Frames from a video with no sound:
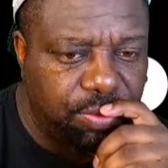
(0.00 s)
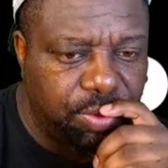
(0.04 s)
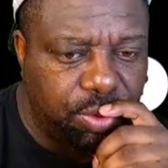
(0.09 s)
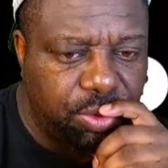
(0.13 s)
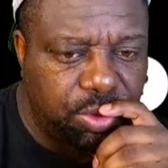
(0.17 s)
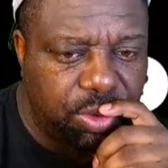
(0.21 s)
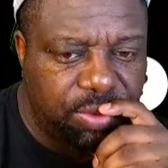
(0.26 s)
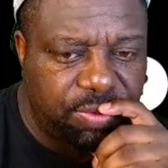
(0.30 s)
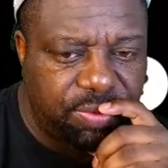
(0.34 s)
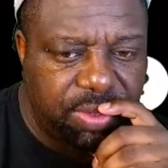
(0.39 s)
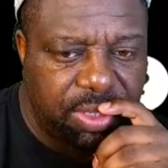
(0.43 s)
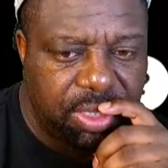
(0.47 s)

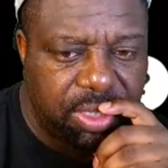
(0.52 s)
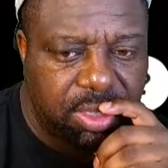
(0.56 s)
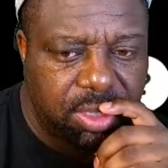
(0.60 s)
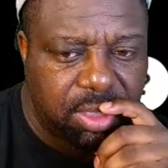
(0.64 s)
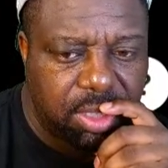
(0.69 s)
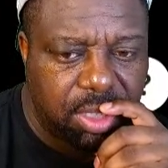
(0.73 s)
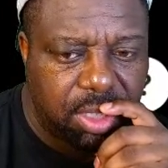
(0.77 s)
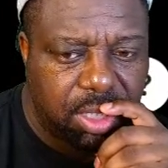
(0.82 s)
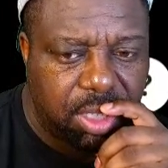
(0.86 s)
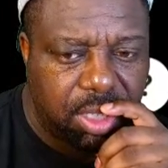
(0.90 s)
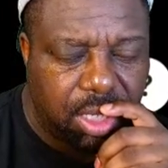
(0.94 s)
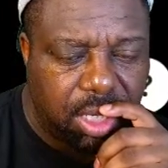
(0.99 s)
Vucevic,
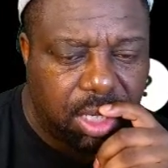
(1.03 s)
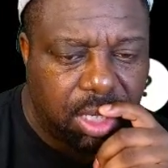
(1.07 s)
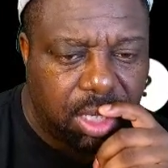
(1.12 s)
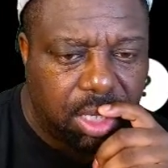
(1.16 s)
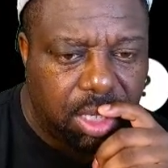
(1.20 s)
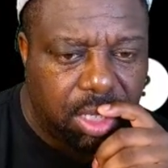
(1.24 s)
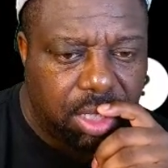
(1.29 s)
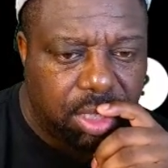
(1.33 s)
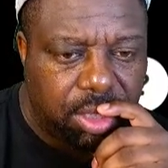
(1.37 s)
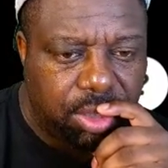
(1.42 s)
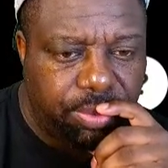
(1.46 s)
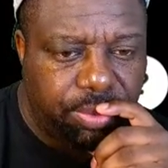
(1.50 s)

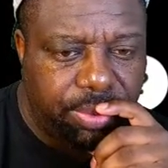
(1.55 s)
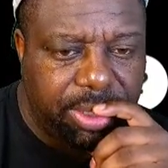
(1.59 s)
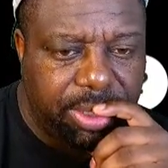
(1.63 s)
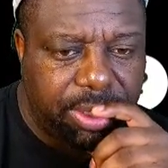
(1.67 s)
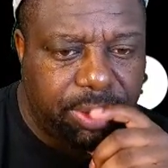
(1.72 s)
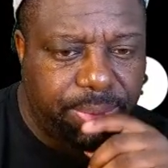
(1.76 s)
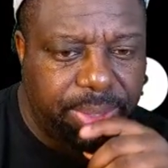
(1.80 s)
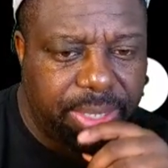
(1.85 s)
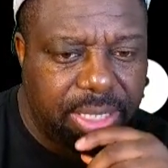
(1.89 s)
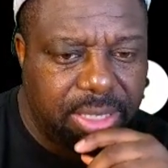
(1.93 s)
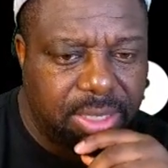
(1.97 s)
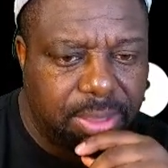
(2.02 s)
3
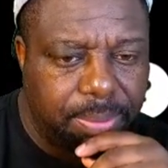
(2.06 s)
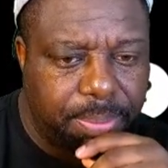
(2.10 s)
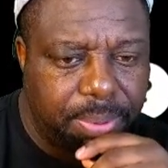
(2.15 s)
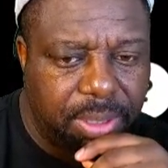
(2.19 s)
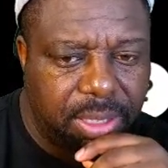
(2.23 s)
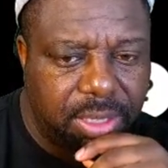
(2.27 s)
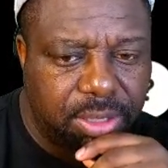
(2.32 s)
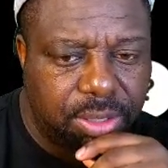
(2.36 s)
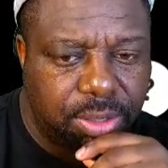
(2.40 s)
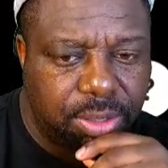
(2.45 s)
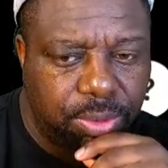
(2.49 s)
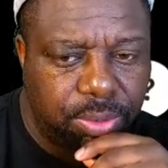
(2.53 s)
threes at
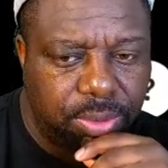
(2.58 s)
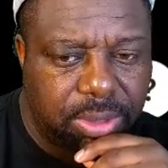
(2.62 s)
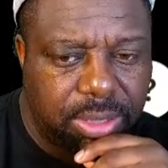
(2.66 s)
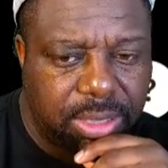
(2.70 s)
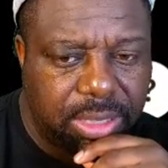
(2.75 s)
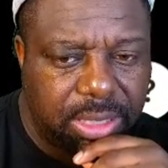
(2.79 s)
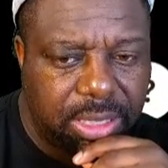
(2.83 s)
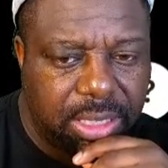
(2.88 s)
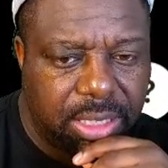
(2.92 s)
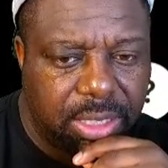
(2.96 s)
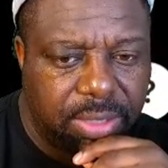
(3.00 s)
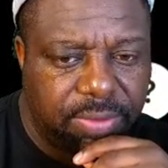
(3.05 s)
plus
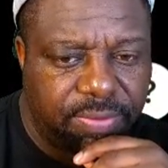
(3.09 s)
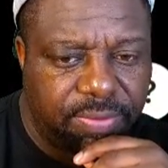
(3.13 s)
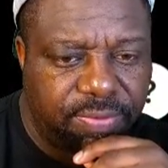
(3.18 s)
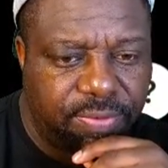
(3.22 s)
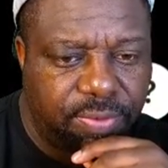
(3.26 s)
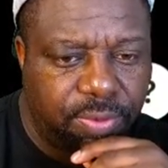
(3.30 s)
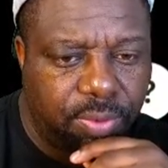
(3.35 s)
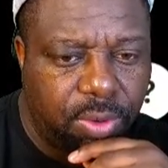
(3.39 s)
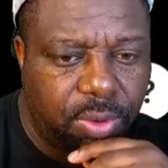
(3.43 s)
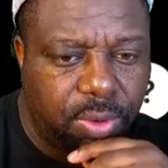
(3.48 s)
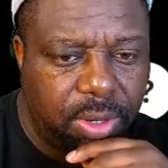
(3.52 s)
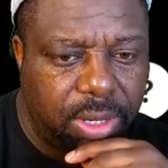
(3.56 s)
210,
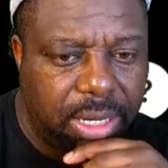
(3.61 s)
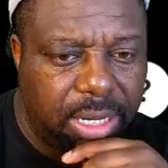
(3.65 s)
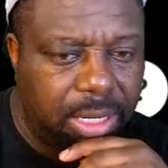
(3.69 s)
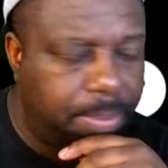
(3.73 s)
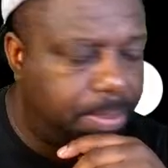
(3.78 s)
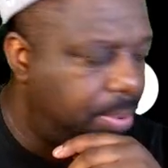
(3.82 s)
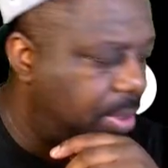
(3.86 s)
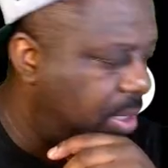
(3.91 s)
4 at a